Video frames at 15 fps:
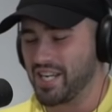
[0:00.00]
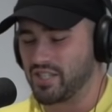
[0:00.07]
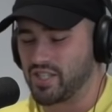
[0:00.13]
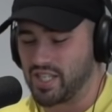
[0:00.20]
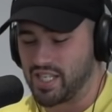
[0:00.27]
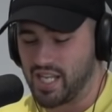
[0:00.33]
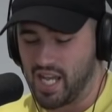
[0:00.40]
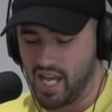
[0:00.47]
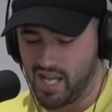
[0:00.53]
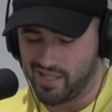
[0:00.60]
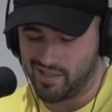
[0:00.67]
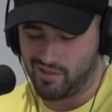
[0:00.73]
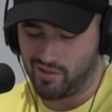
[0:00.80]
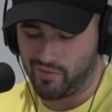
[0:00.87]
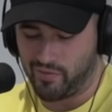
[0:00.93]
Yeah, she's like, yeah,
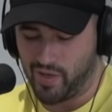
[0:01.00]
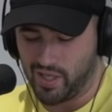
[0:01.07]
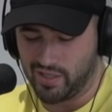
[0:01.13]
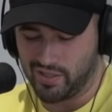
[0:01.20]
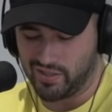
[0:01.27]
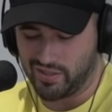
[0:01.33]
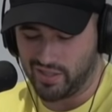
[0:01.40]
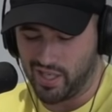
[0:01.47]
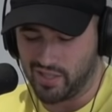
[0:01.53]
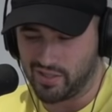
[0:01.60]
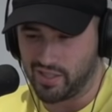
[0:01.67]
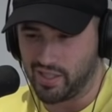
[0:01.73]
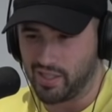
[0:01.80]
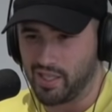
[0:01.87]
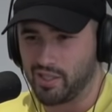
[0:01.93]
they're all fucking
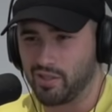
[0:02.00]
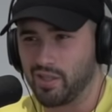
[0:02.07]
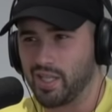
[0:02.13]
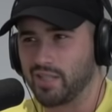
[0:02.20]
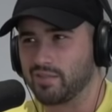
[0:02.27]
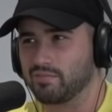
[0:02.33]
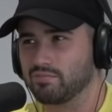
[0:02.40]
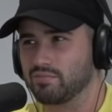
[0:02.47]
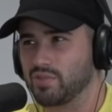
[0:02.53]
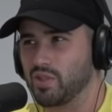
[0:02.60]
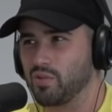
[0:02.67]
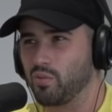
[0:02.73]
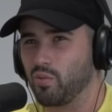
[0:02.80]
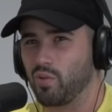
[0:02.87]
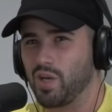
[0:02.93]
disgusting. And they're like,
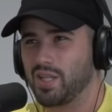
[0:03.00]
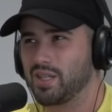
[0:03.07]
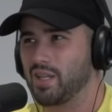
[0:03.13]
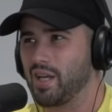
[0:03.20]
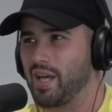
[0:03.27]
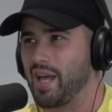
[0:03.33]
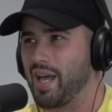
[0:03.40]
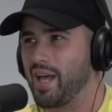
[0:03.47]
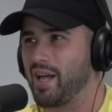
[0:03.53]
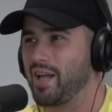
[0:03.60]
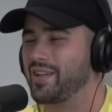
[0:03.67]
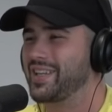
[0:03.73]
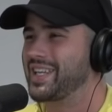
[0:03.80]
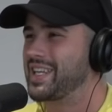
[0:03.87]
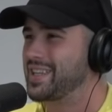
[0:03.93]
dude, what the hell?
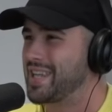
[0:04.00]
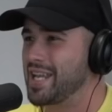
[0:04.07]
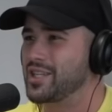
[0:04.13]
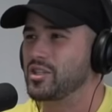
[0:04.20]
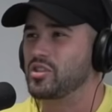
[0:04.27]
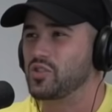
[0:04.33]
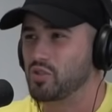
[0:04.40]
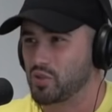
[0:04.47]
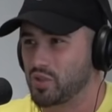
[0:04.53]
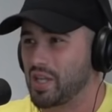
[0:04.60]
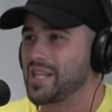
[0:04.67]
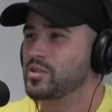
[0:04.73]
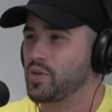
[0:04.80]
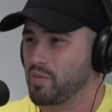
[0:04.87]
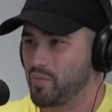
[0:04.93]
Like, then you,
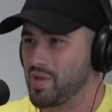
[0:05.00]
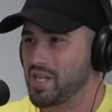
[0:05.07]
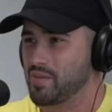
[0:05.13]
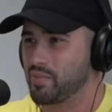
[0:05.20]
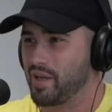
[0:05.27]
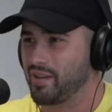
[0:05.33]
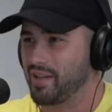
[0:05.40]
that's what I mean by